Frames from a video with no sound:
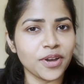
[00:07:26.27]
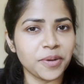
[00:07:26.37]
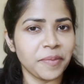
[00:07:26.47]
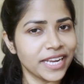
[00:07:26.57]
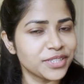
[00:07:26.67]

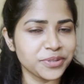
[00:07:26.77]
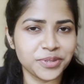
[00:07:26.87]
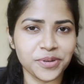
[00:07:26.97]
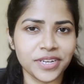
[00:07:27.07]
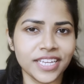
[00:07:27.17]
on my true
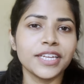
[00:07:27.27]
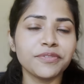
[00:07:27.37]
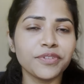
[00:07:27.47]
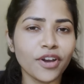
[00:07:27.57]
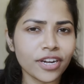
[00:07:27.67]
story.
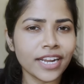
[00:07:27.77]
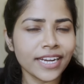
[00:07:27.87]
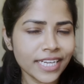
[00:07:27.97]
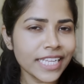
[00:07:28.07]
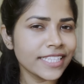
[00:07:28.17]
If you are
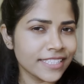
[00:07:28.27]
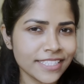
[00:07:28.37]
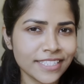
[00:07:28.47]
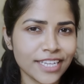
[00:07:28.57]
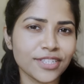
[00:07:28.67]
currently in
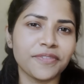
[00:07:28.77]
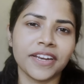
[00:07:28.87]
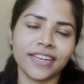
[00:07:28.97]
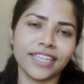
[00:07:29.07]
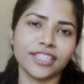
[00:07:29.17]
this stage of
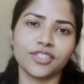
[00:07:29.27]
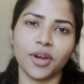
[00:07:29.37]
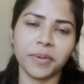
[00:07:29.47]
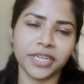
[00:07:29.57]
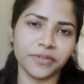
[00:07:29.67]
attending the
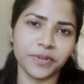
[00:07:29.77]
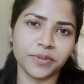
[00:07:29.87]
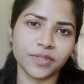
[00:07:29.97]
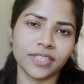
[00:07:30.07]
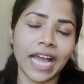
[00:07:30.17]
job
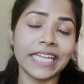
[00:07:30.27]
interviews,